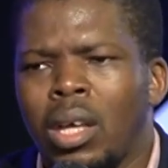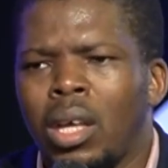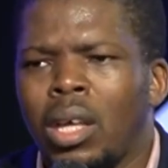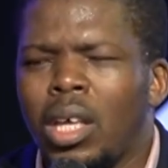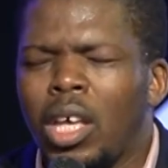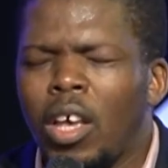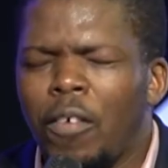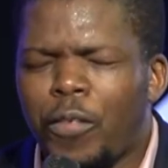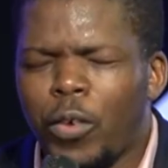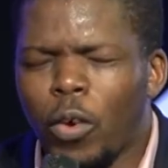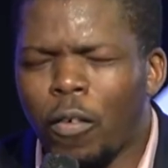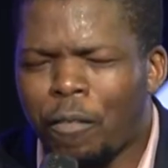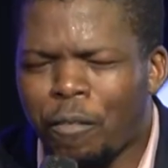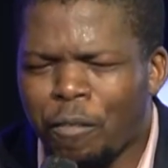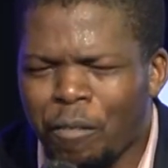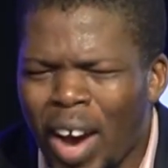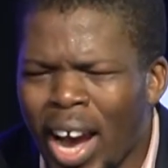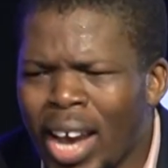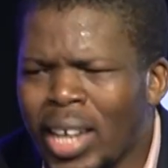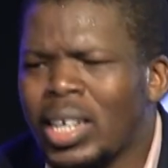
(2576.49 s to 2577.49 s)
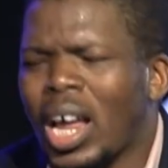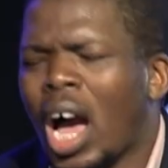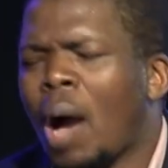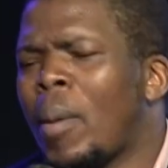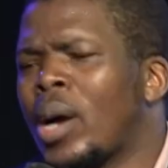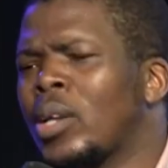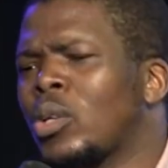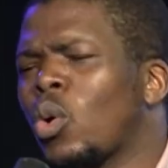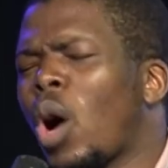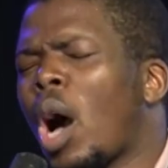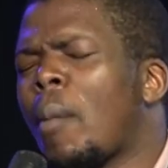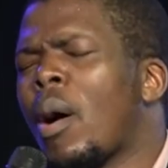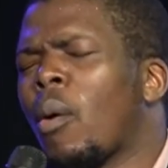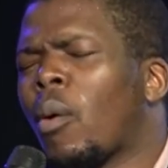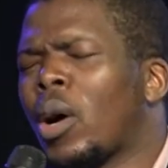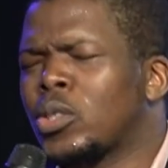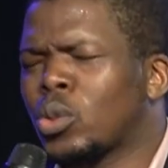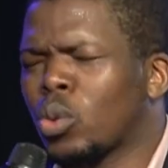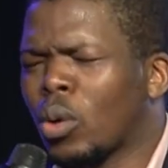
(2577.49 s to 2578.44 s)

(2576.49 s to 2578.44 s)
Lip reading: if you find abantu abakwazi